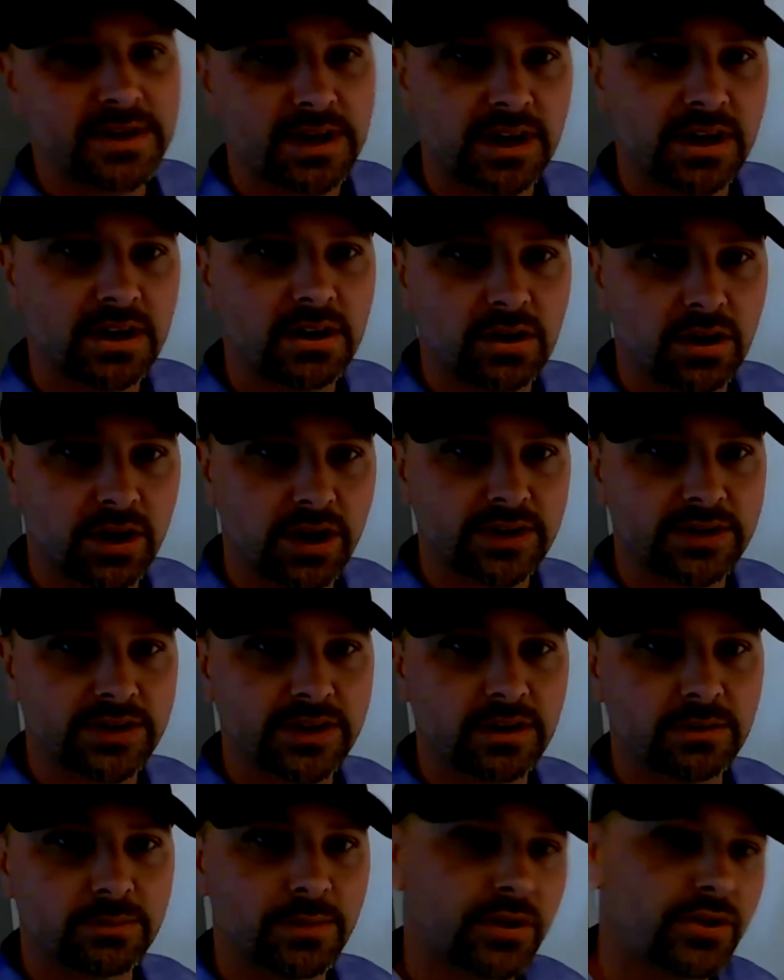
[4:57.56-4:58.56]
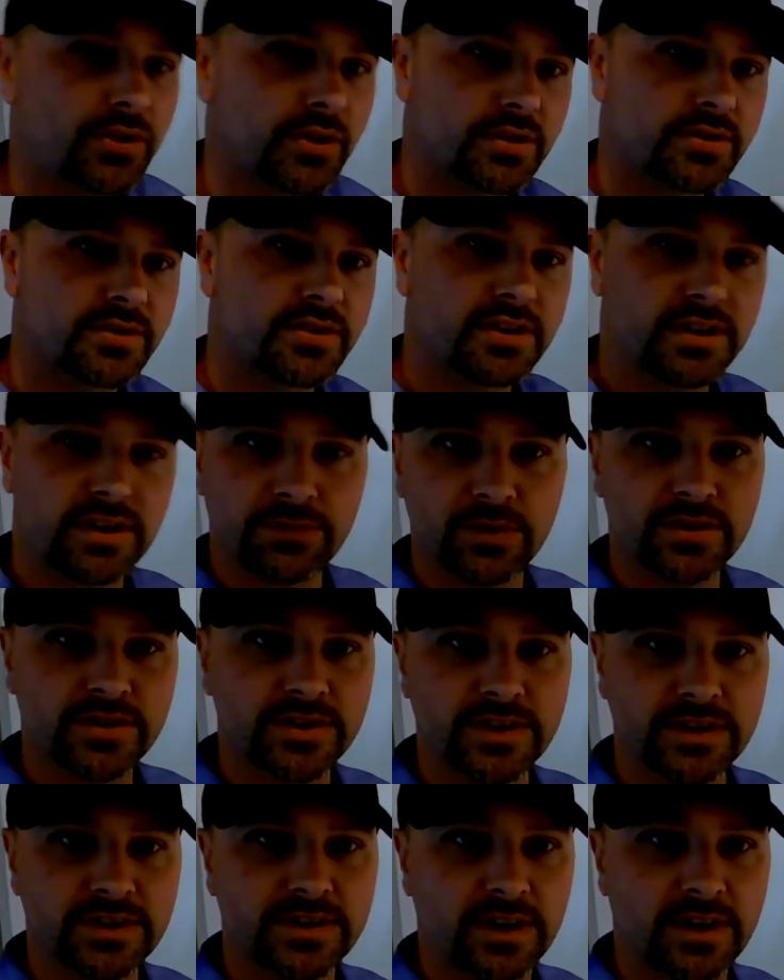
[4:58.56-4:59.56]
it's increasing, but there's
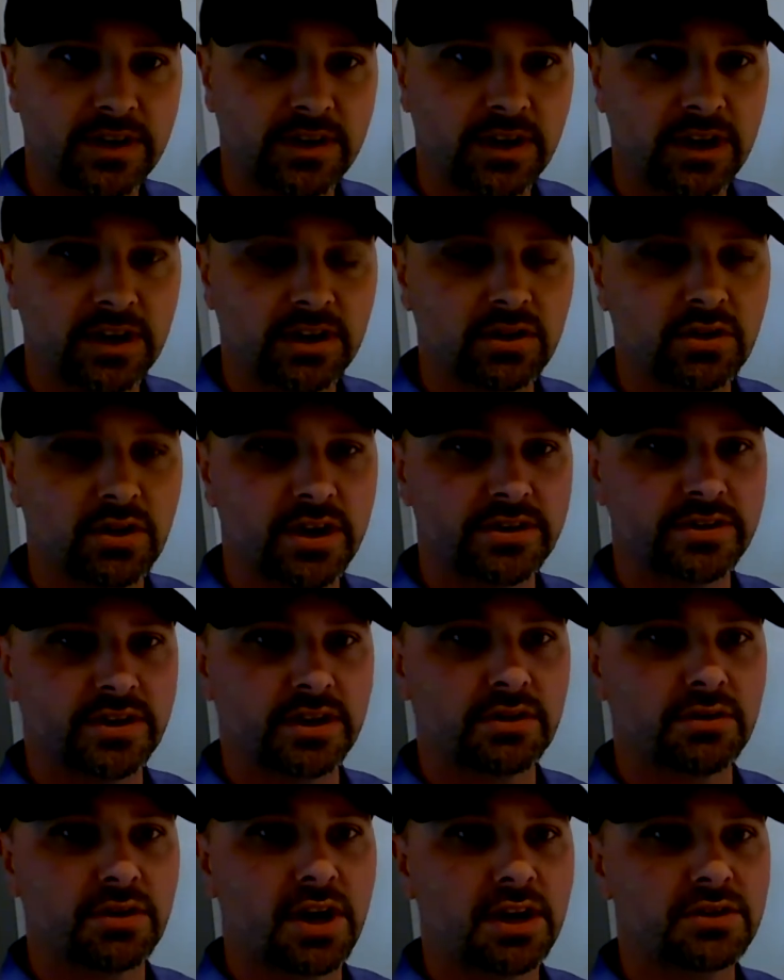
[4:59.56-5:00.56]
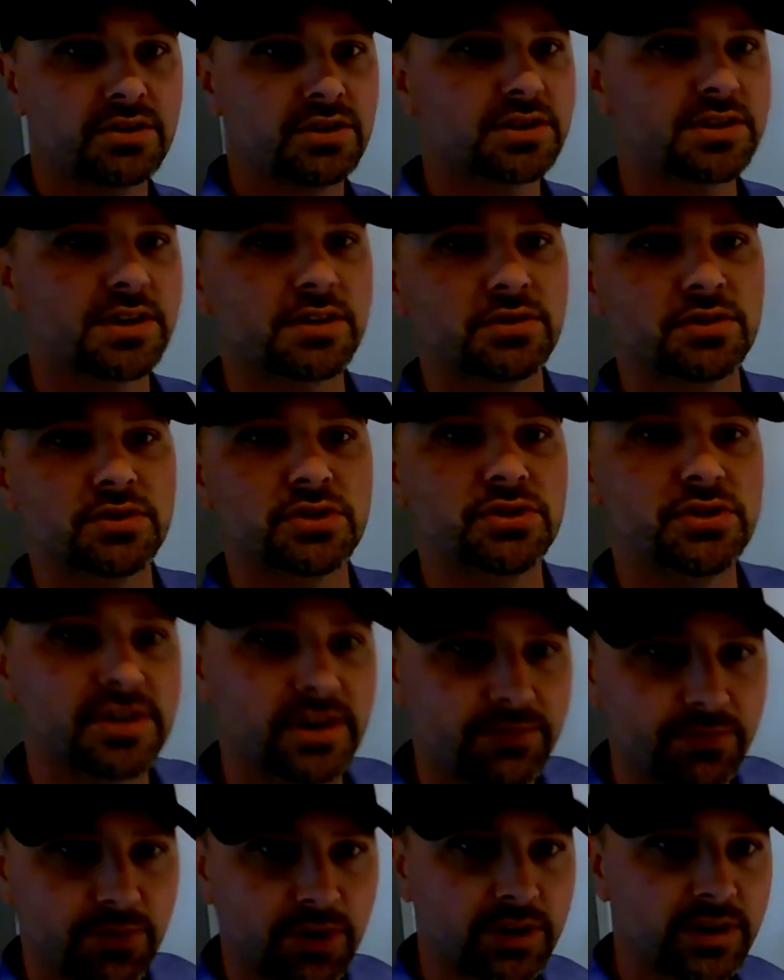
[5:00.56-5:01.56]
differences in increasing, right? Just like there's
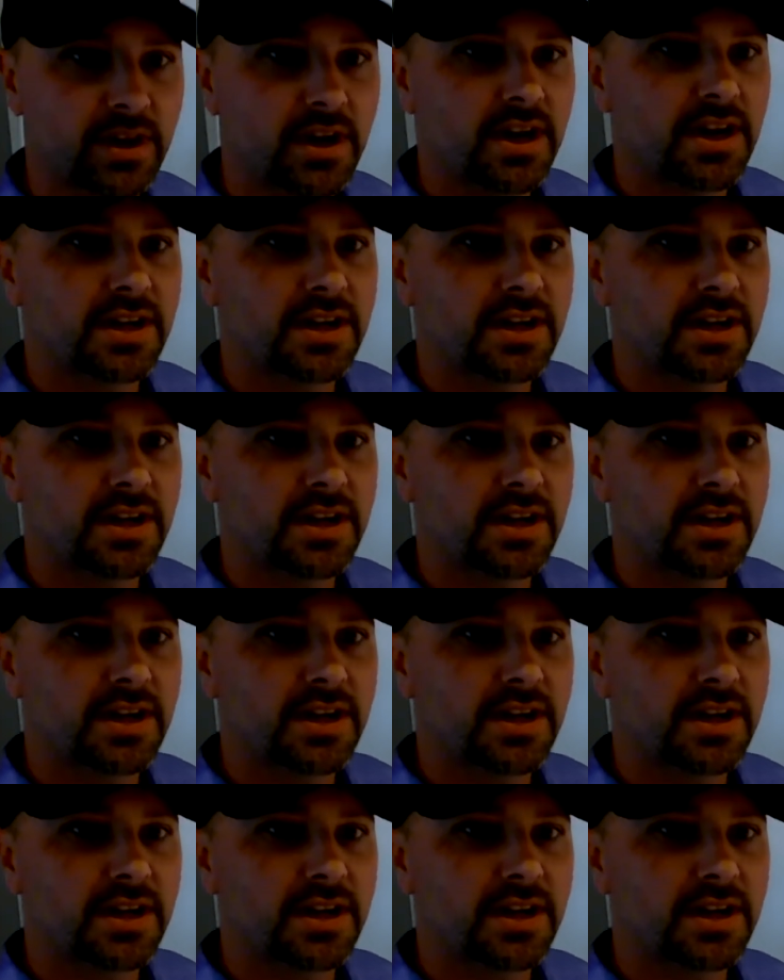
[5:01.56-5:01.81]
different